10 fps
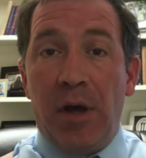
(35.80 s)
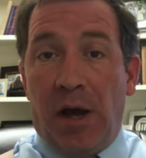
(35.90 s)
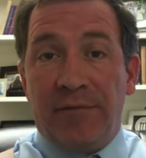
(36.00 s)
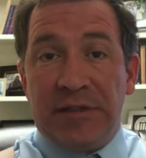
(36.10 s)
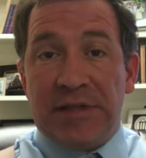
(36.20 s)

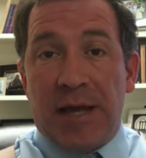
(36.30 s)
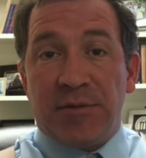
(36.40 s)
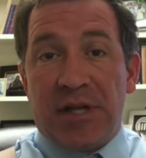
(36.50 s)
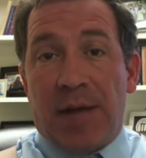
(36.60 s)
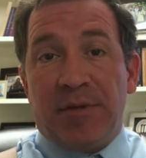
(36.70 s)

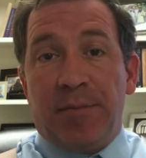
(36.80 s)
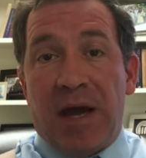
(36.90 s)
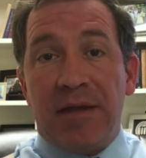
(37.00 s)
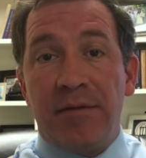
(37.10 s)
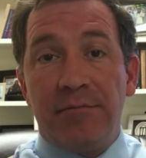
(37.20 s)
oftentimes adopted
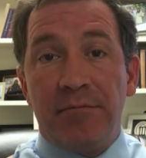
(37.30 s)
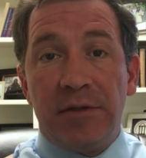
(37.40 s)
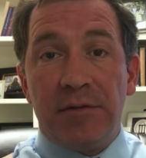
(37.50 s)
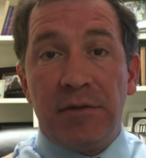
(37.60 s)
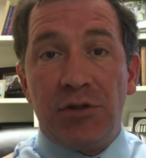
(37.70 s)
by
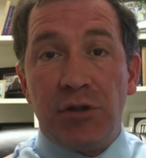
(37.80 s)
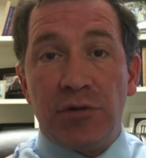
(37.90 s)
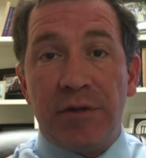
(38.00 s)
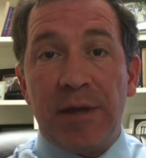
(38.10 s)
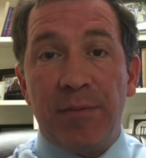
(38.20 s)
the
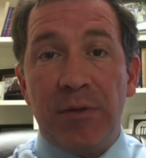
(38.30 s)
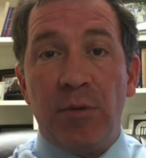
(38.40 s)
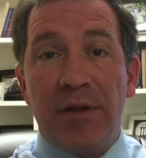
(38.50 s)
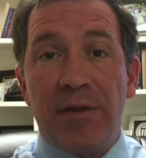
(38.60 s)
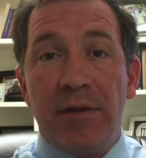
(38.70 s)
children they've been
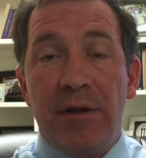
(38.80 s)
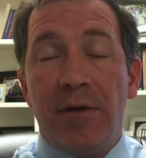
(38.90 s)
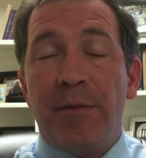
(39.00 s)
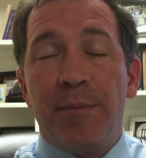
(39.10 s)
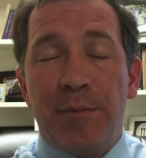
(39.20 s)
with,
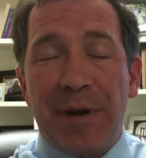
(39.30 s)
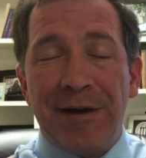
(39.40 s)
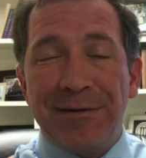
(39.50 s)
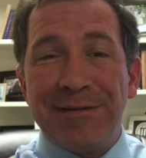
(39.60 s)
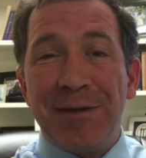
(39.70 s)
or the
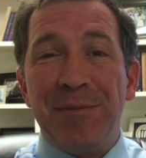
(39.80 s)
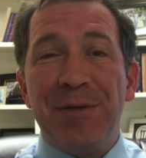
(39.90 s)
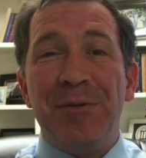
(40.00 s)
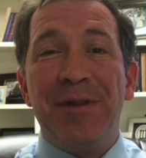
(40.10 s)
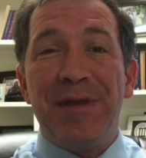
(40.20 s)
parents they've
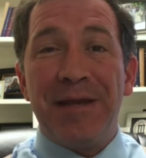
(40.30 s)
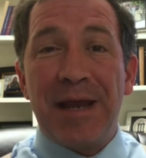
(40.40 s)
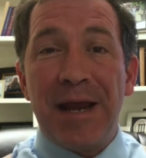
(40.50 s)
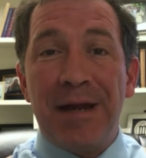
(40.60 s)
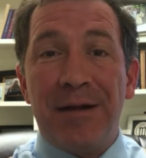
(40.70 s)
been with in
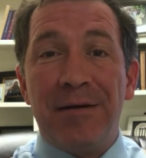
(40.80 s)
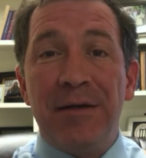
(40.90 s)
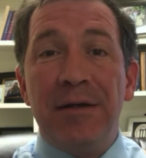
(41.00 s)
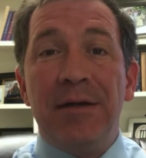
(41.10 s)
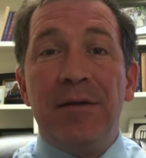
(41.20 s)
care
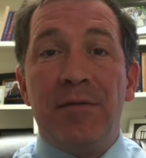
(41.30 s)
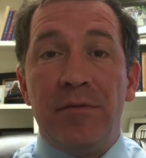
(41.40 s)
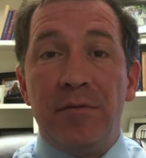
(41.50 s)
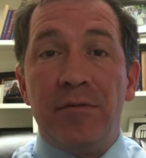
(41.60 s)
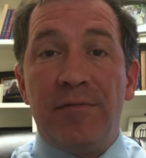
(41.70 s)

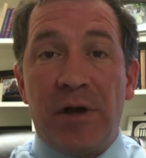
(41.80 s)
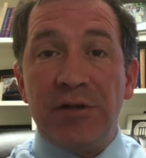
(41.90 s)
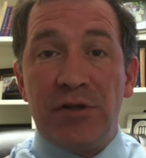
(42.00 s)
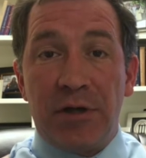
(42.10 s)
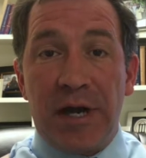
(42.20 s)
through
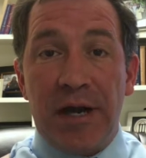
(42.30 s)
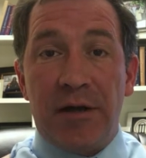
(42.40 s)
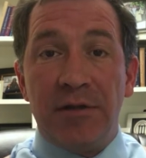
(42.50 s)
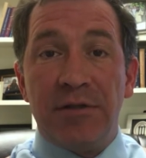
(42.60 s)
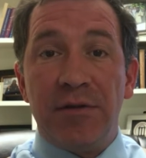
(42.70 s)
foster
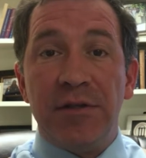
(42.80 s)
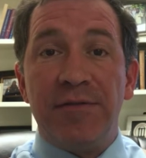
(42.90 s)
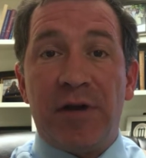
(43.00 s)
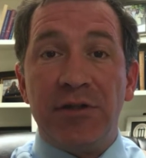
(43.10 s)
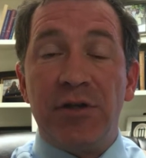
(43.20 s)
care, and so
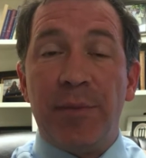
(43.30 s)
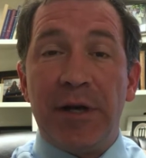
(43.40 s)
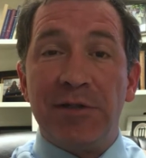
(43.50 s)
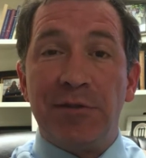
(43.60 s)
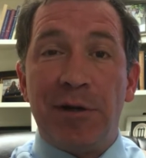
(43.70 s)
these foster
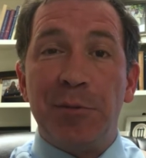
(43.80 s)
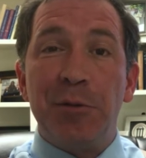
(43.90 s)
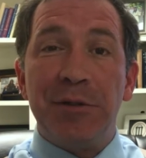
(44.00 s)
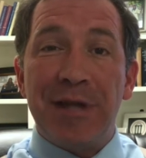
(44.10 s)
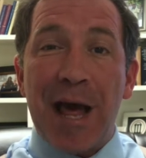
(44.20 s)
parents are able
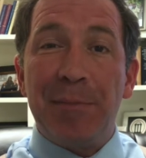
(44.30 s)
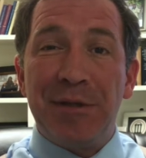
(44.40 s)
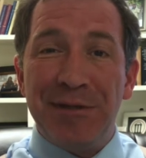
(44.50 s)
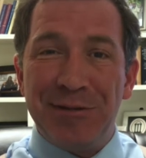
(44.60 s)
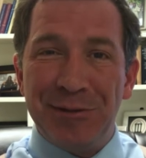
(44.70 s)
to
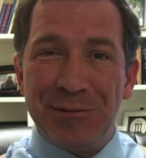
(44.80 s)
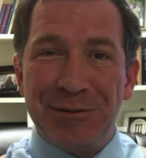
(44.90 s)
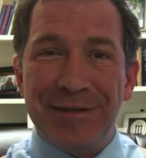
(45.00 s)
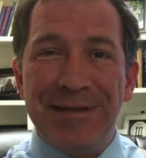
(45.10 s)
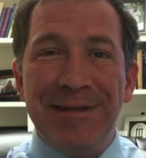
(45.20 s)
adopt the children.